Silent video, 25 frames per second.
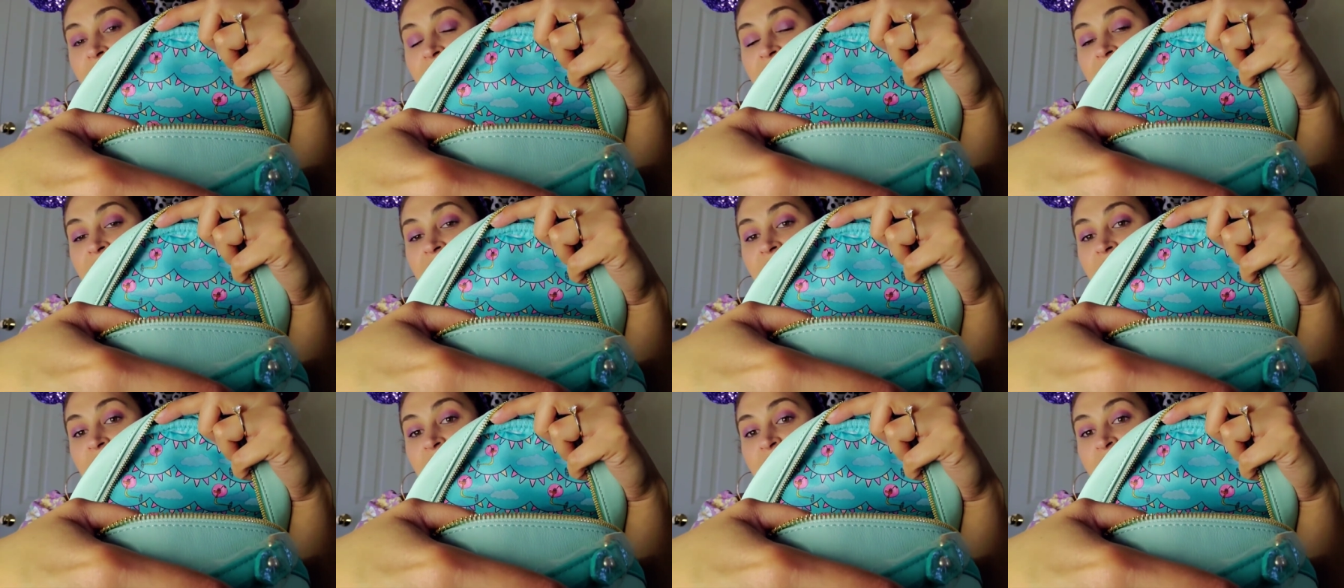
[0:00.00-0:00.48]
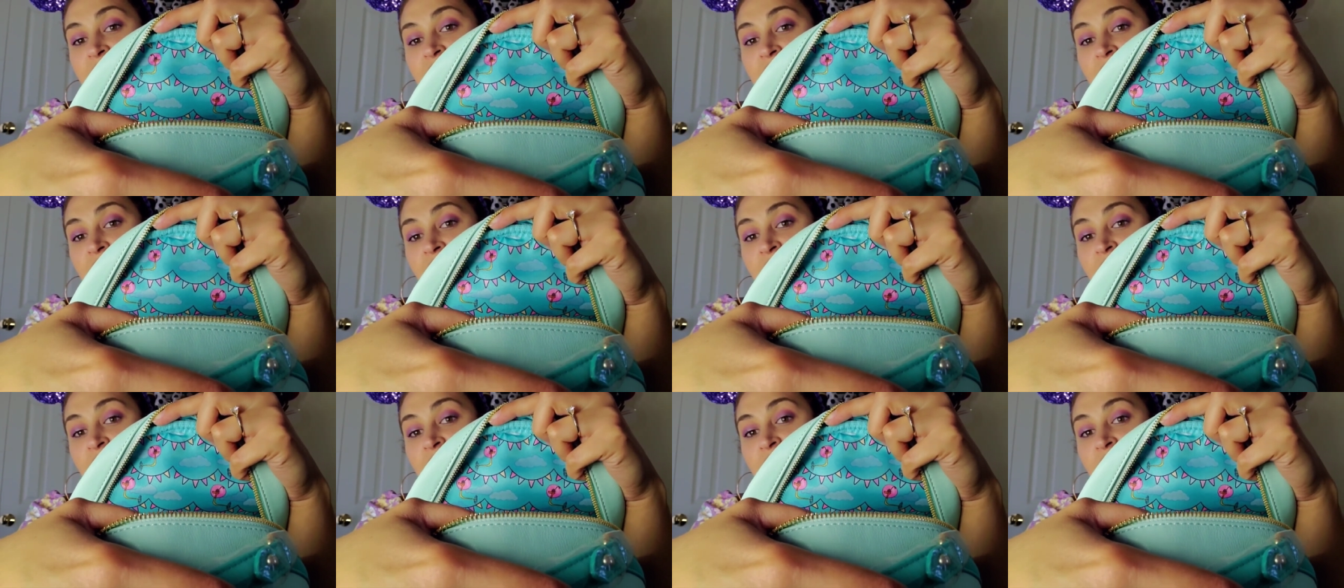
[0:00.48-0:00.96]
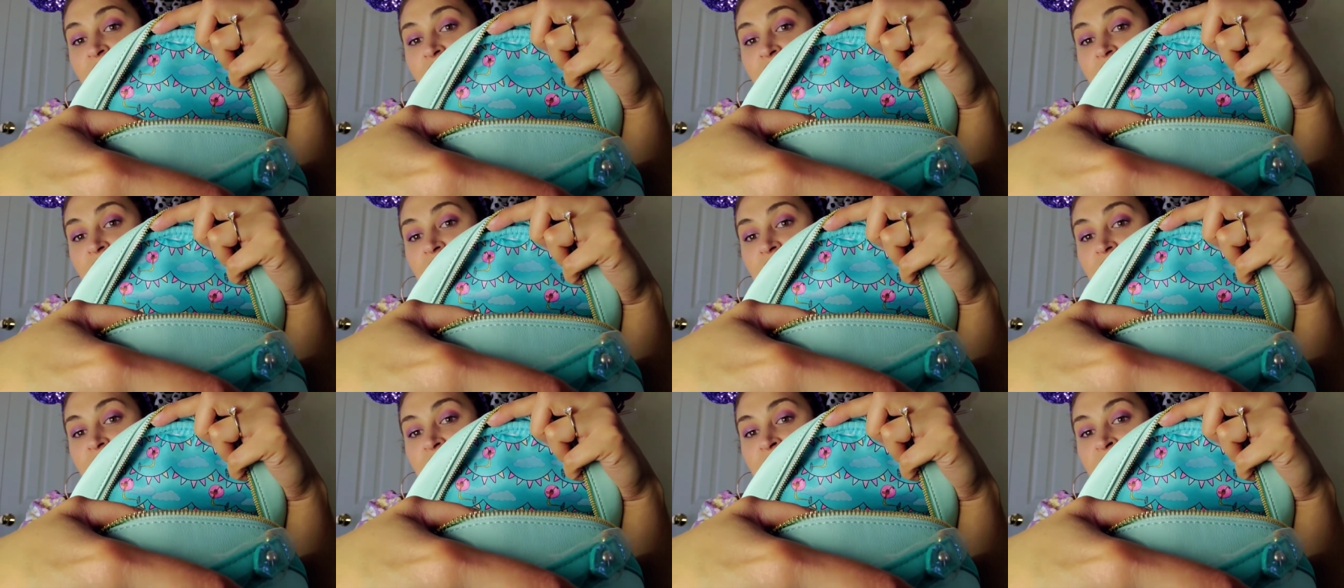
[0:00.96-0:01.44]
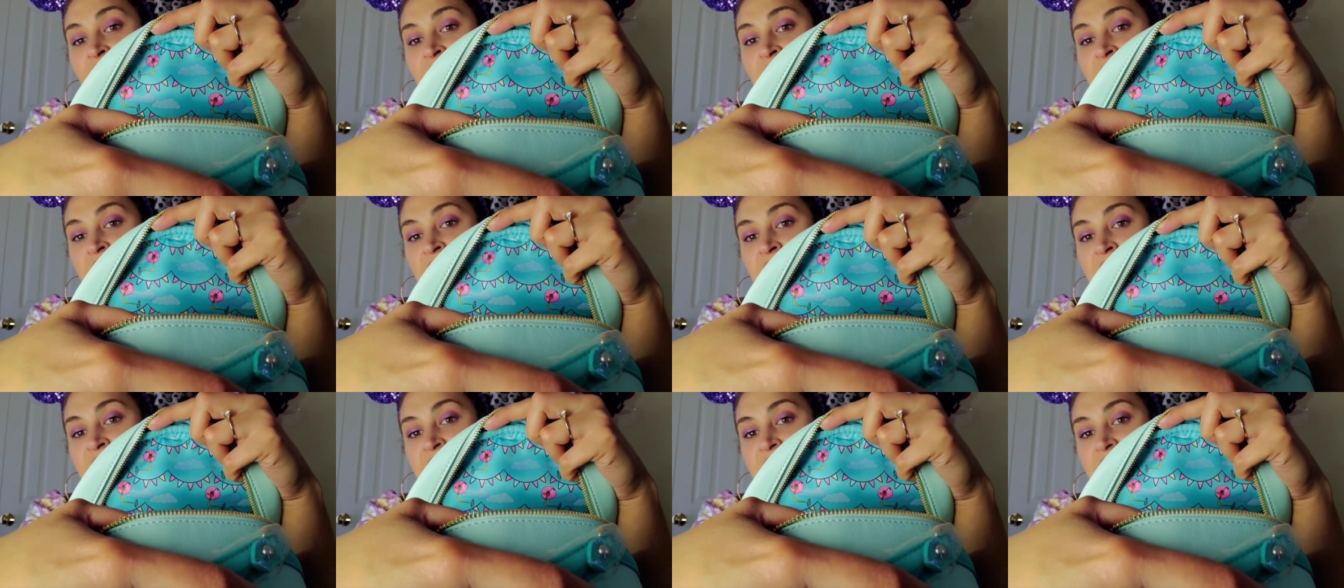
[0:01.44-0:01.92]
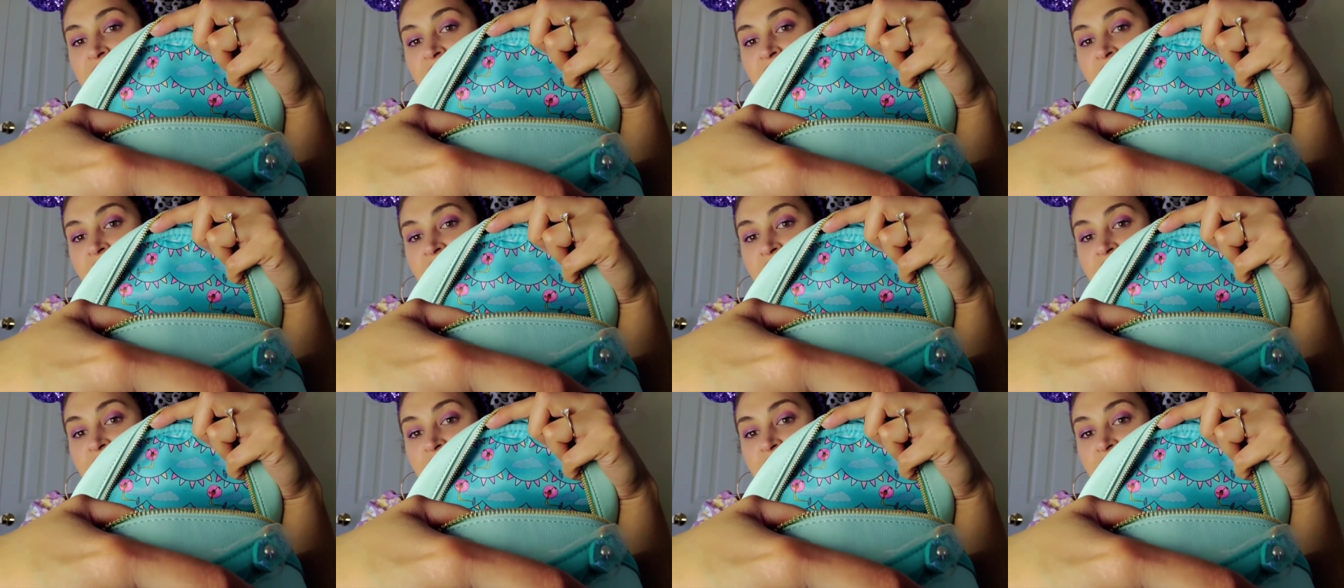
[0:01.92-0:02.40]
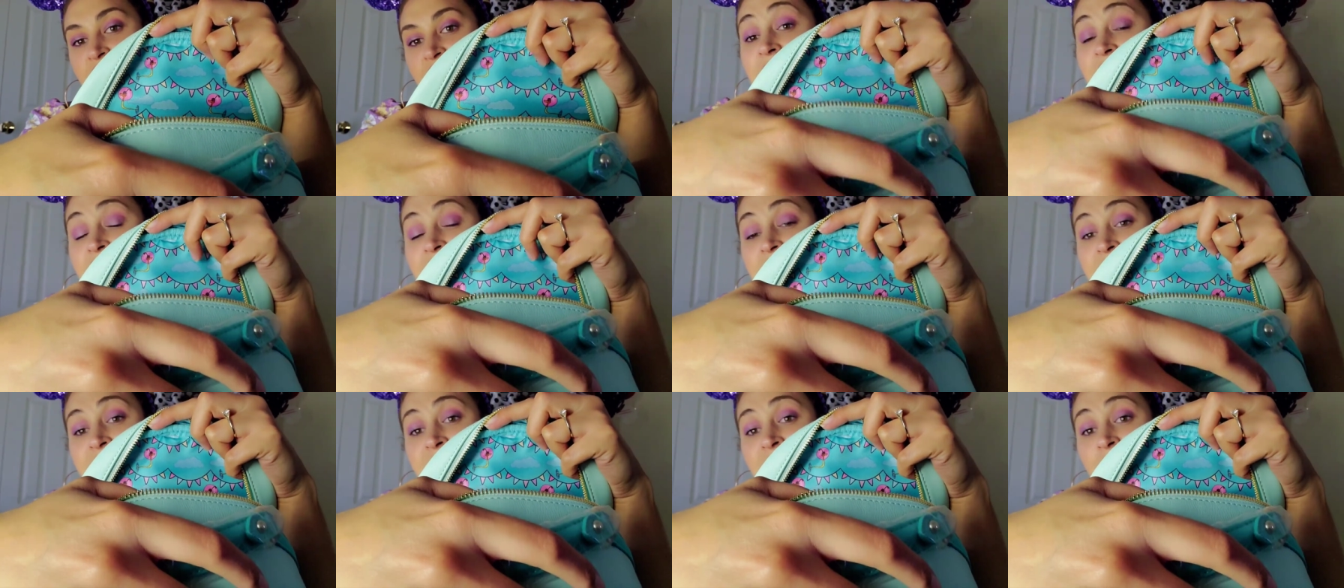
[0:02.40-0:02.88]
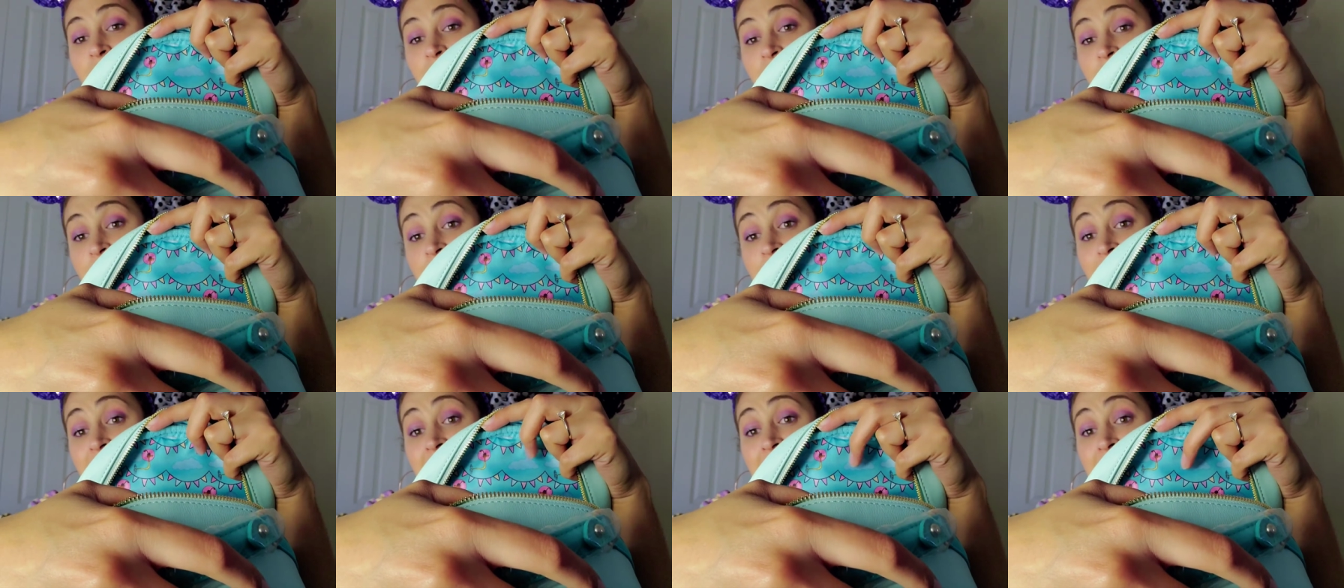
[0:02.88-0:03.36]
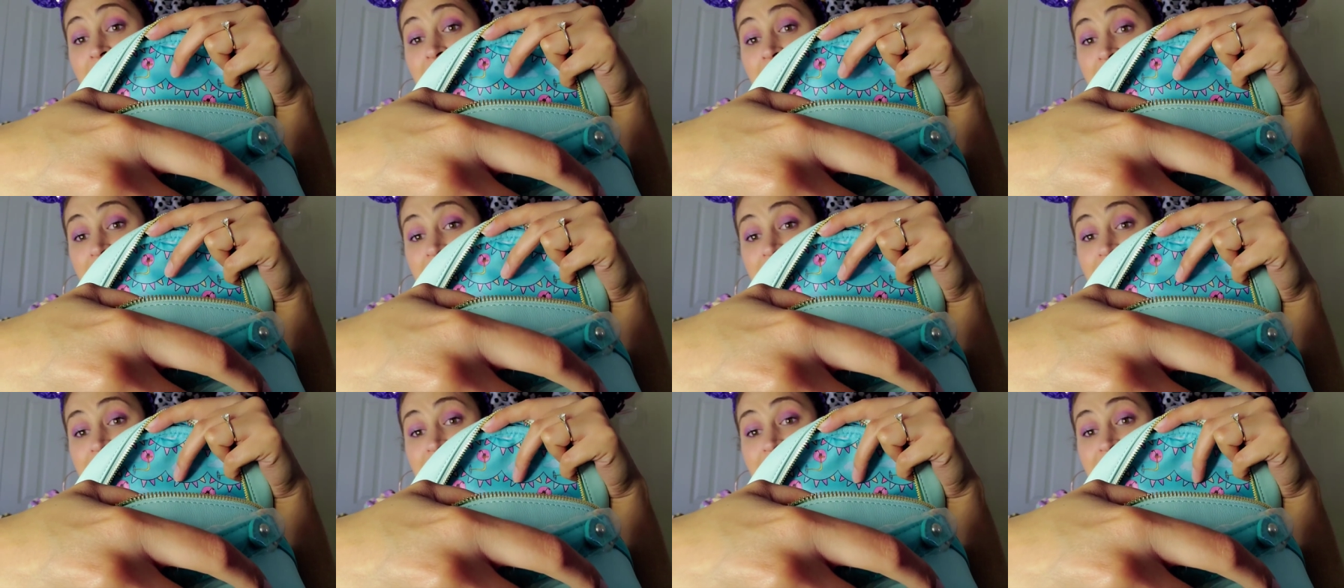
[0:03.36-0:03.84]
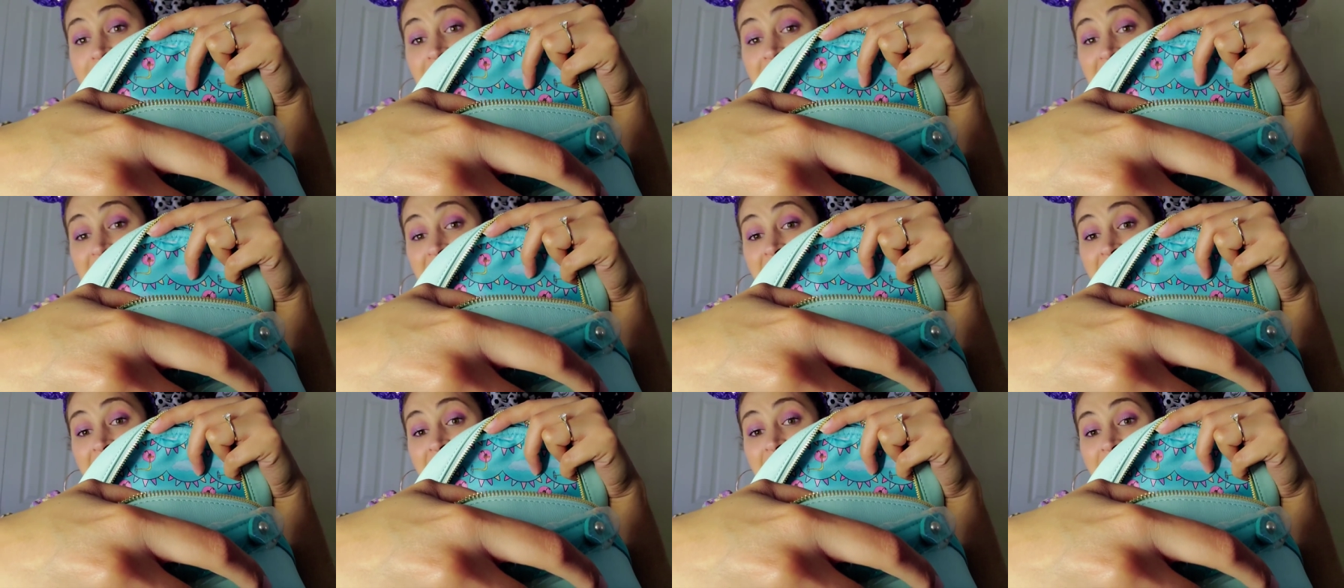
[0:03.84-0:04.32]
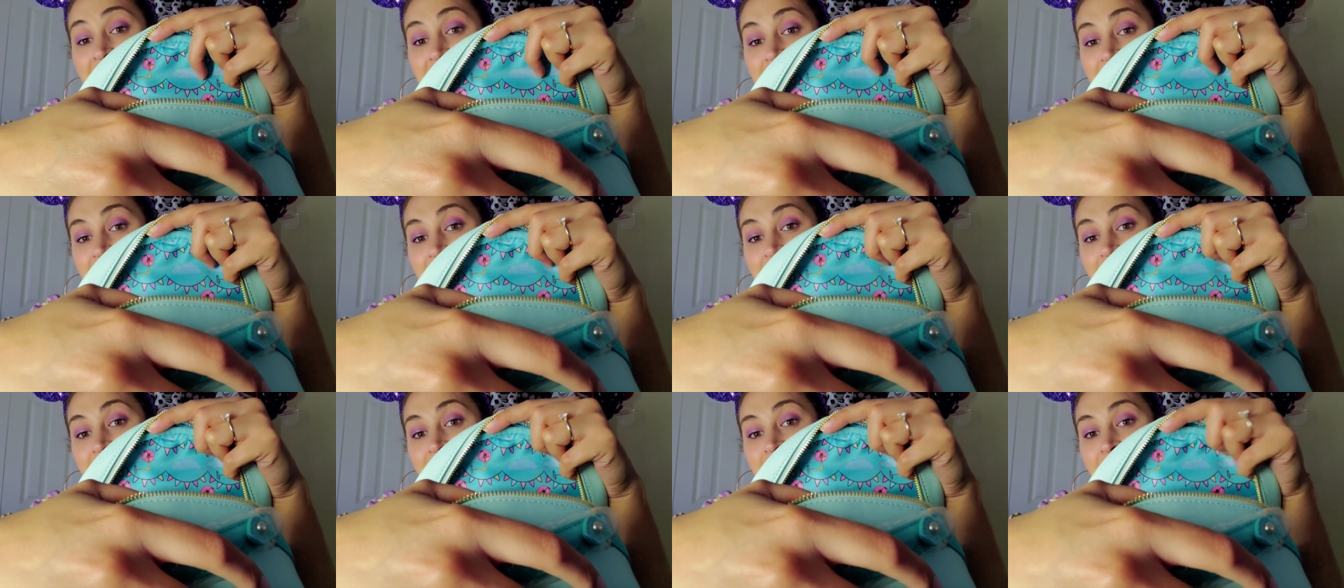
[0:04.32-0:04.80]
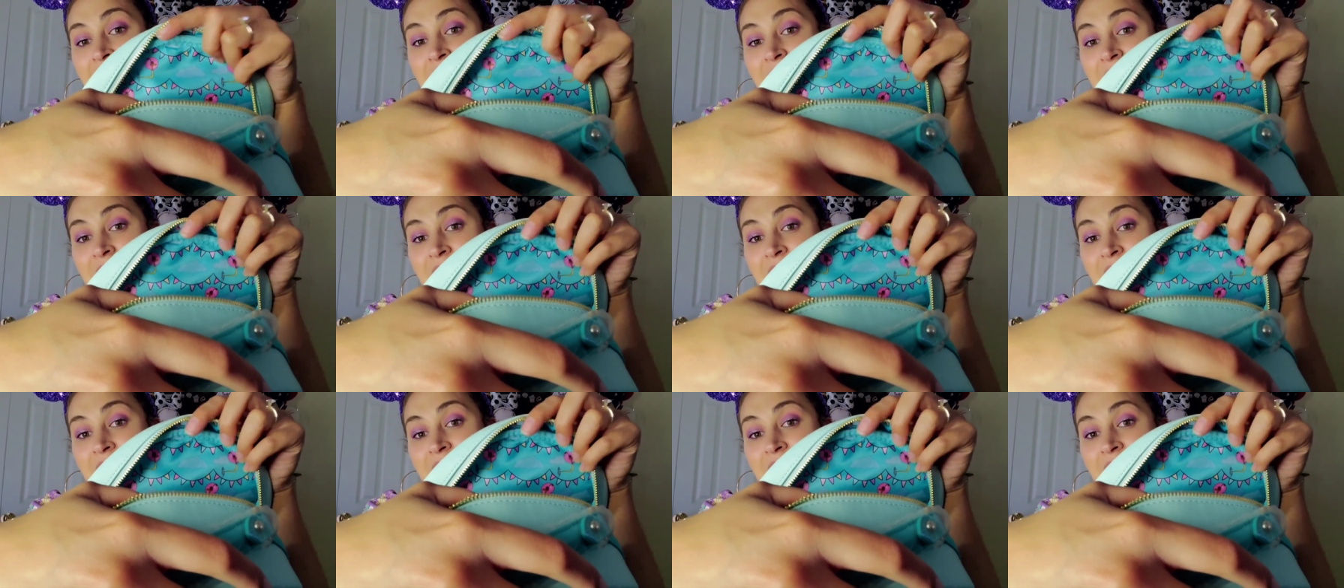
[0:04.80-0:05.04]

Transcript: and that beautiful mint color, these little flags hanging.